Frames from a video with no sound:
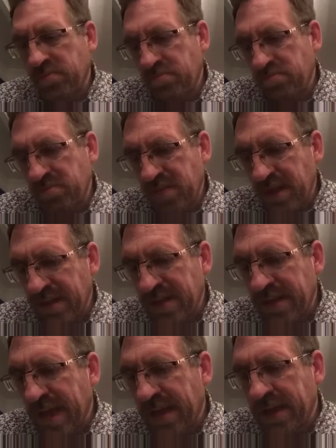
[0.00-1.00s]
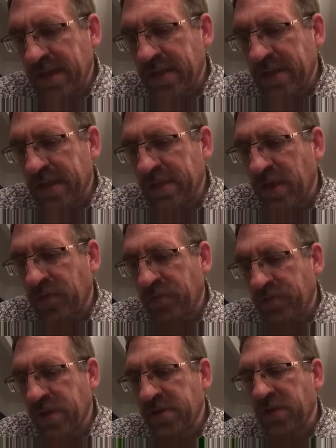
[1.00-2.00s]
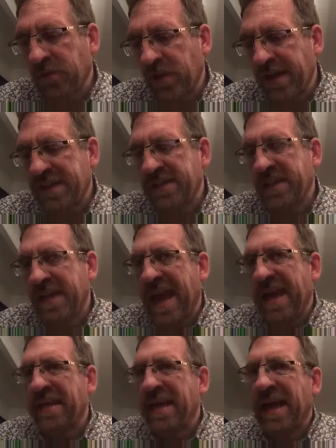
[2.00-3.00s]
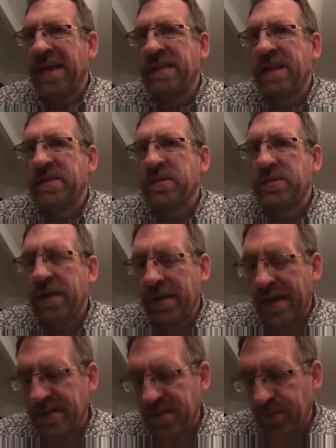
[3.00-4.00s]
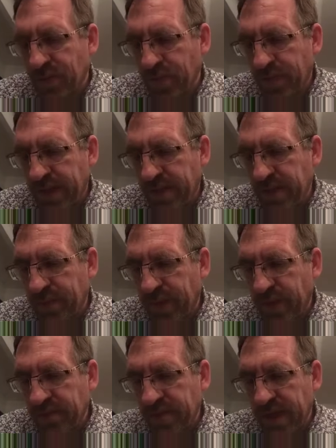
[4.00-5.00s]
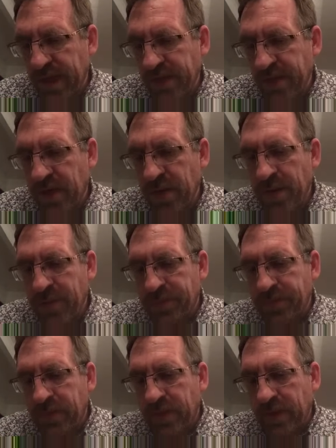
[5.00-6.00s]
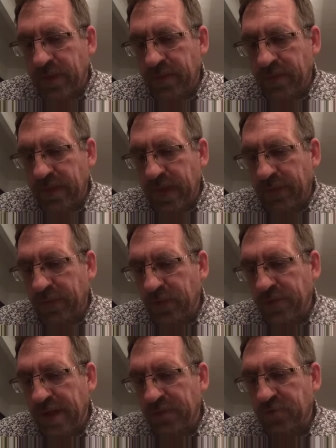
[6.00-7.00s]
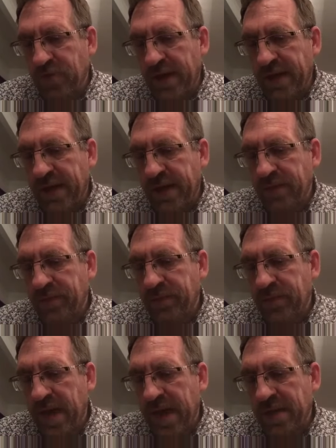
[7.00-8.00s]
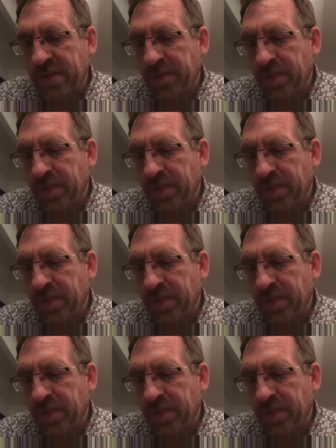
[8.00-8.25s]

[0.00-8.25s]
Let's go through the list again and just add some more meat to the bones. Okay, so if you're self-training, then